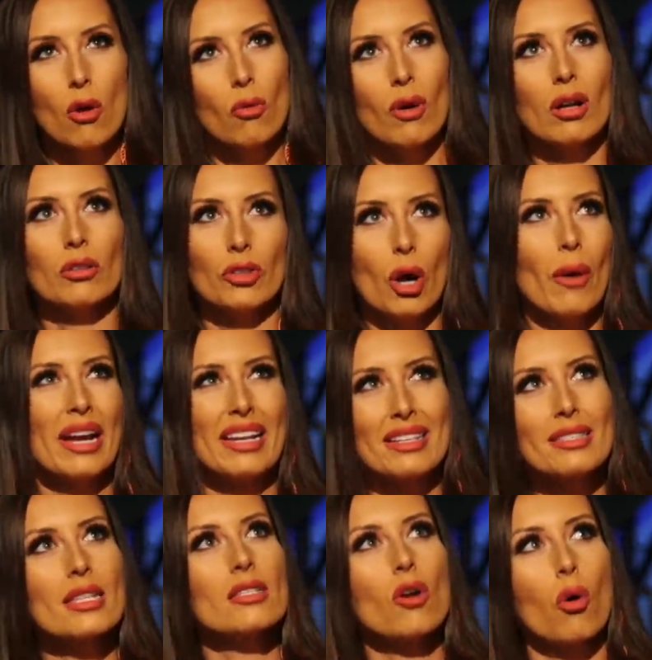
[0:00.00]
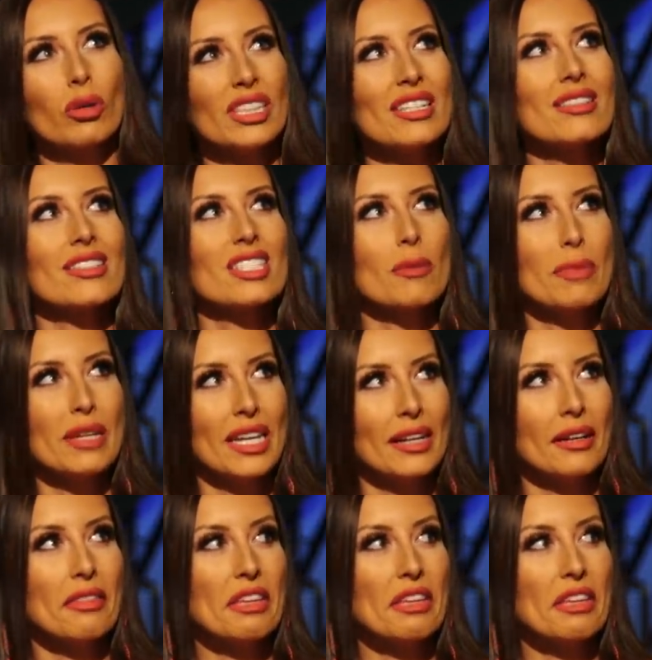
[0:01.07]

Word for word: Well, no, I guess since, only since the beginning